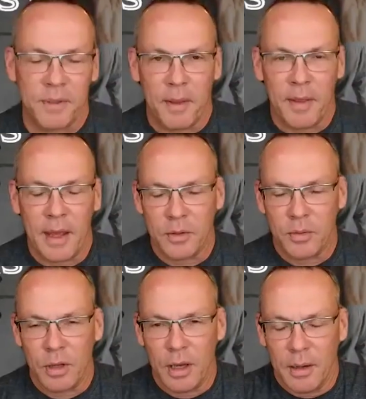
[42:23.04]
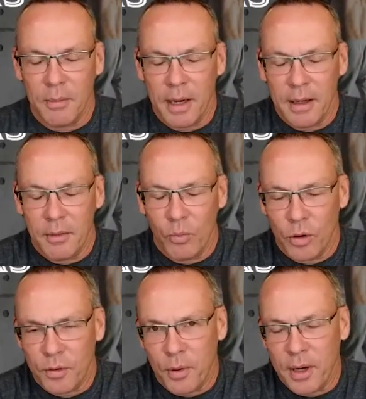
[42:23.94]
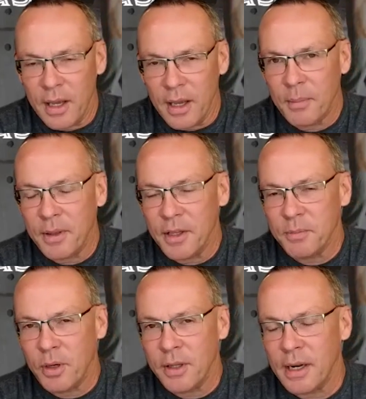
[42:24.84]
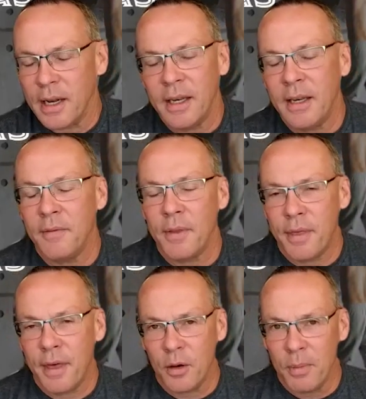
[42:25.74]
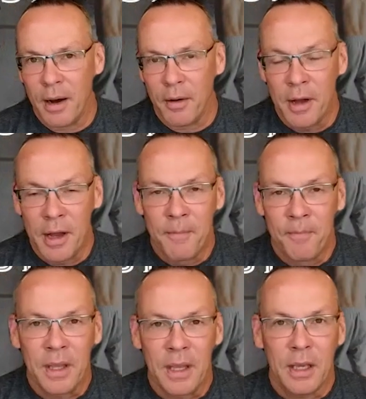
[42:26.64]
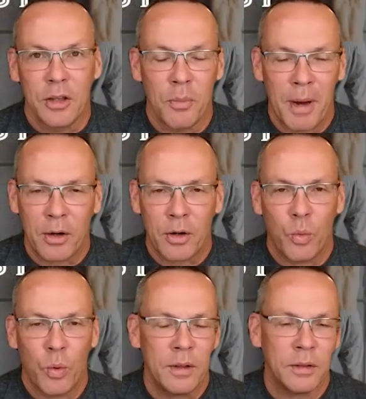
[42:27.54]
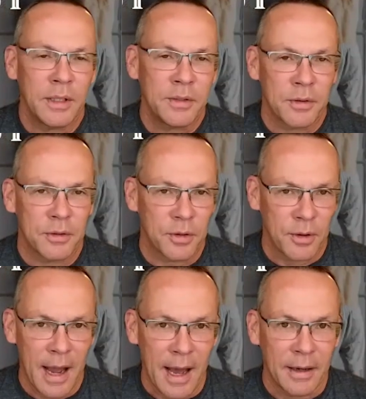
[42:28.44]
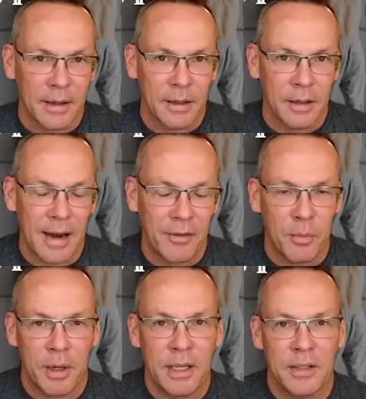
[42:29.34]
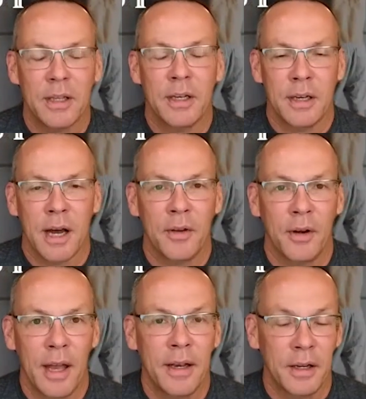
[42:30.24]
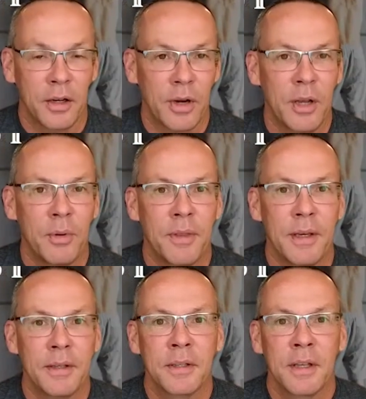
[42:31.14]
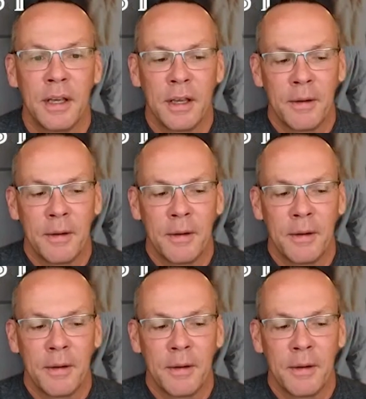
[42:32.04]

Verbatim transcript: up something that's worth bringing up at this point that I didn't even think about. No matter where the listeners are at, everybody's going to nod their head and agree with this.